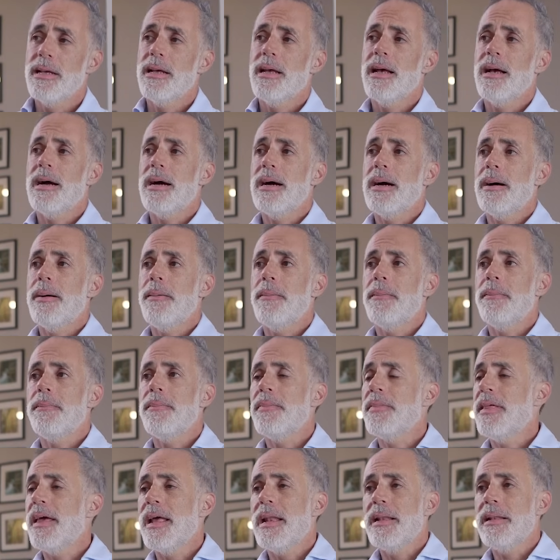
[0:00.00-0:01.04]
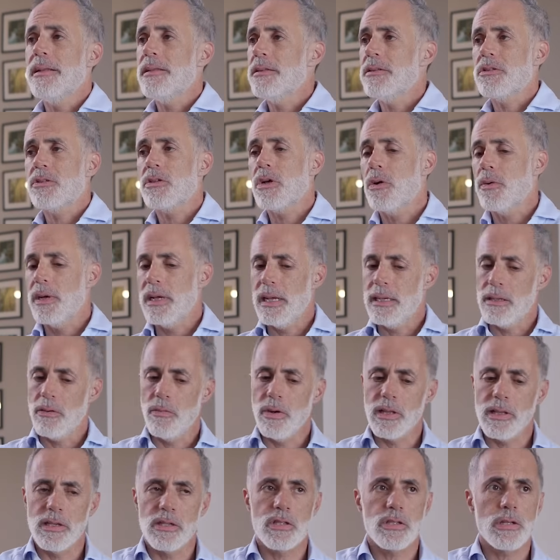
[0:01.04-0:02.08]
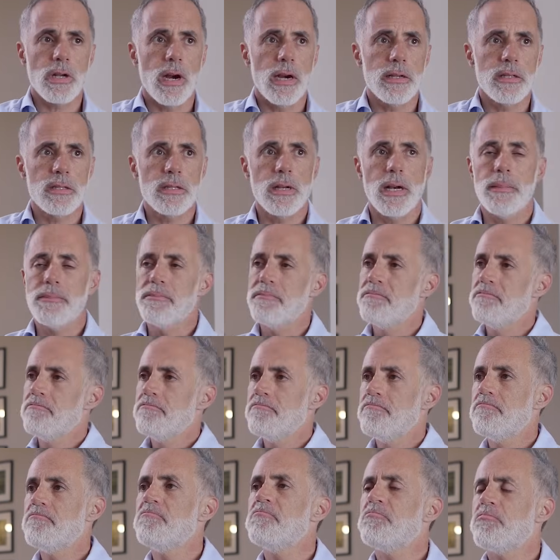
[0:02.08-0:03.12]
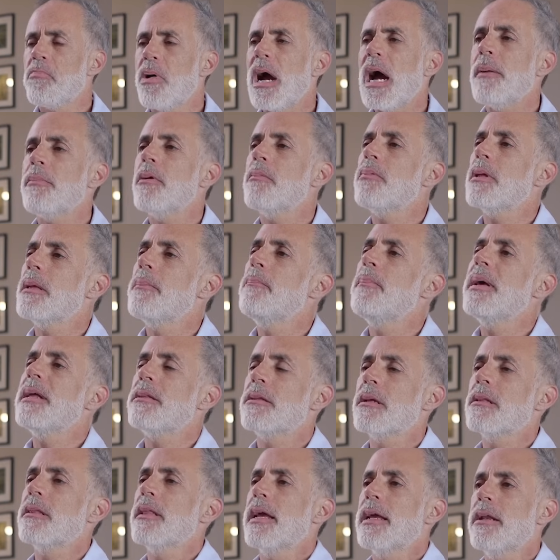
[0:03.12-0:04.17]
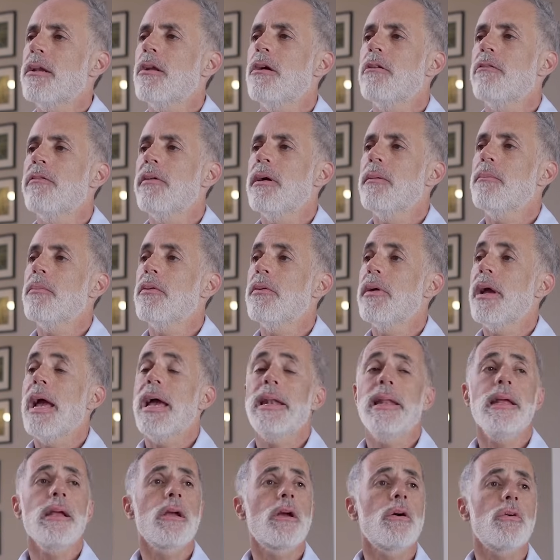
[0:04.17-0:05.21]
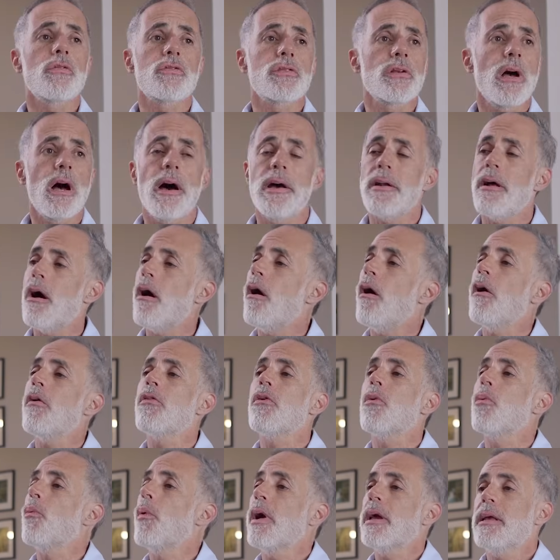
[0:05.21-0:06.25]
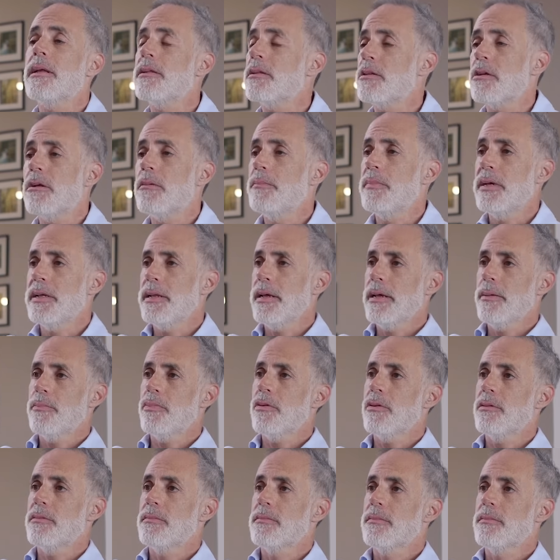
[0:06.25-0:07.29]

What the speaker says: So it really starts up probably mid to late November, and it goes on all the way until mid-April.